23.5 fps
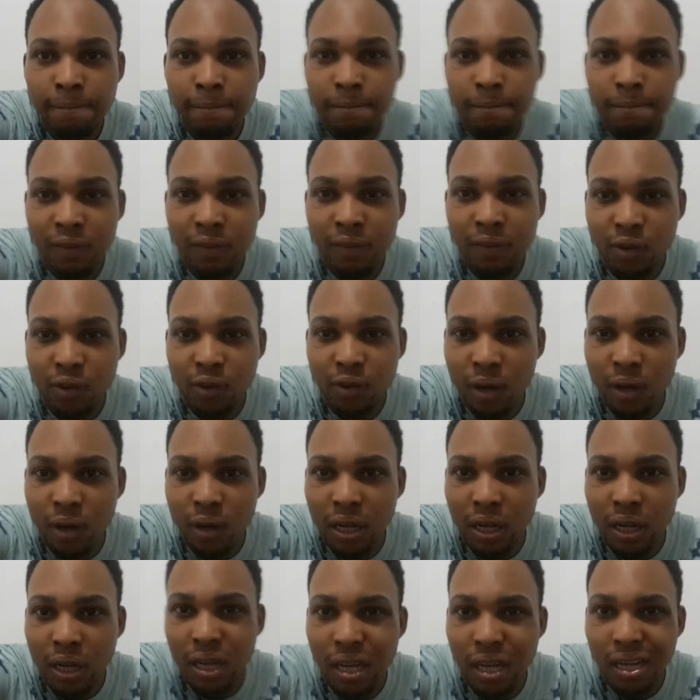If you don't want to
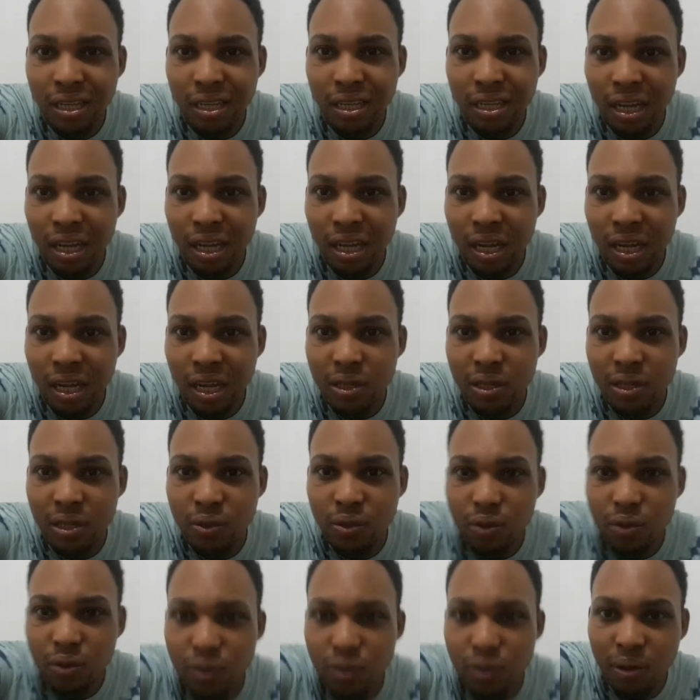call, you can always
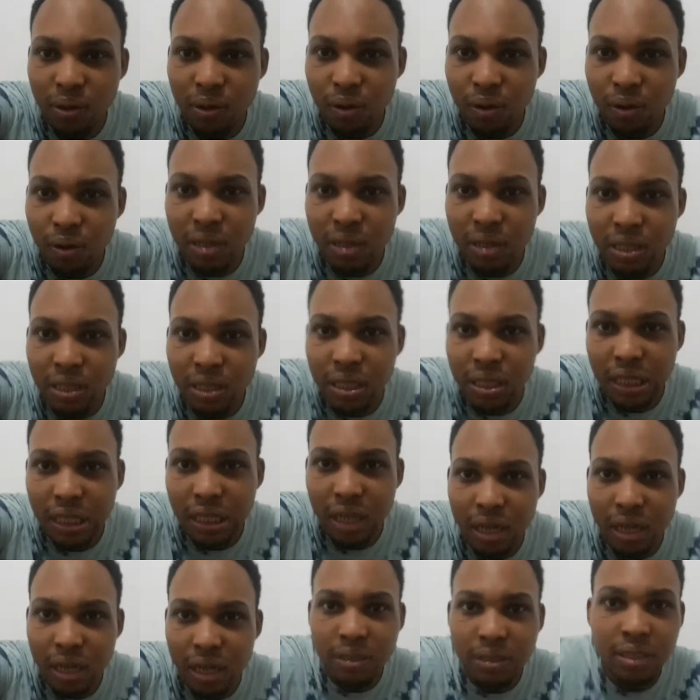use up the comment section.
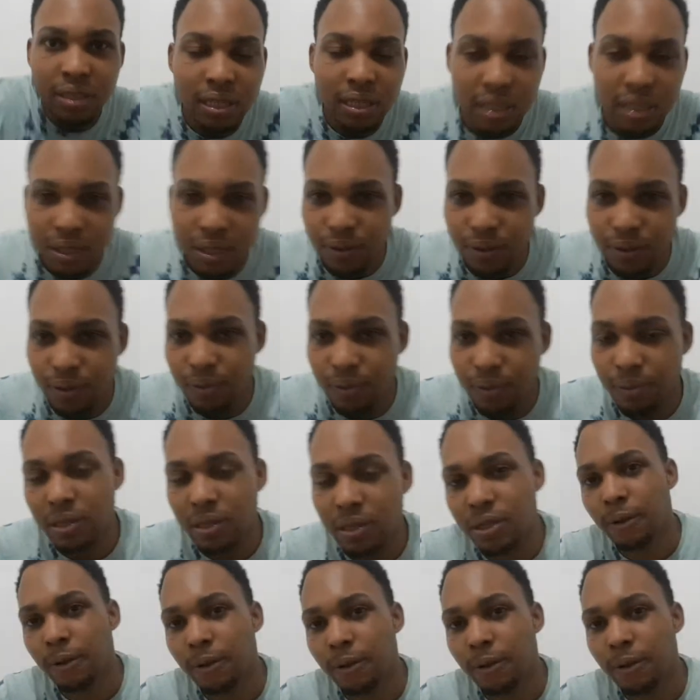You see what I say?